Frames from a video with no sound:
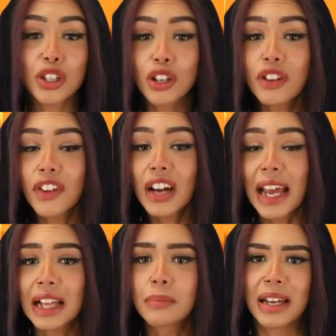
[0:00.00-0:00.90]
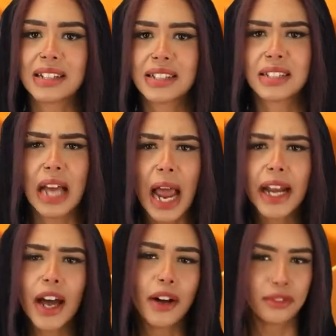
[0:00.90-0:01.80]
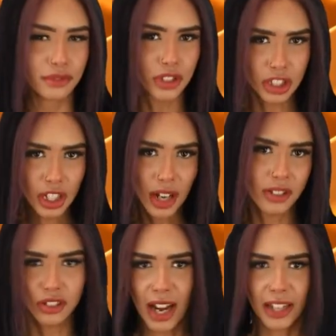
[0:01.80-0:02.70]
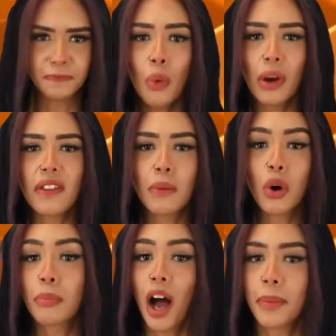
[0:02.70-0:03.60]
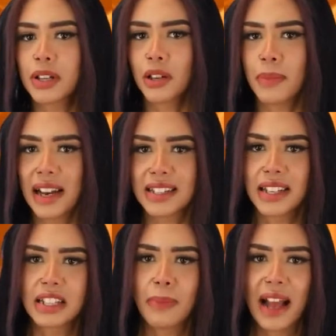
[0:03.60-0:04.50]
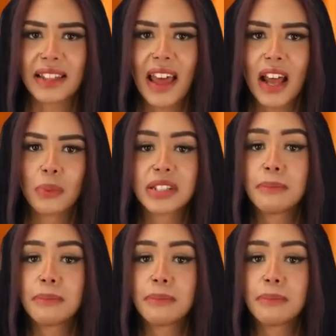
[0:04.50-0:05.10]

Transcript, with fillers: cure their ailments. I know, Gross, right? One of the more popular medicines back then was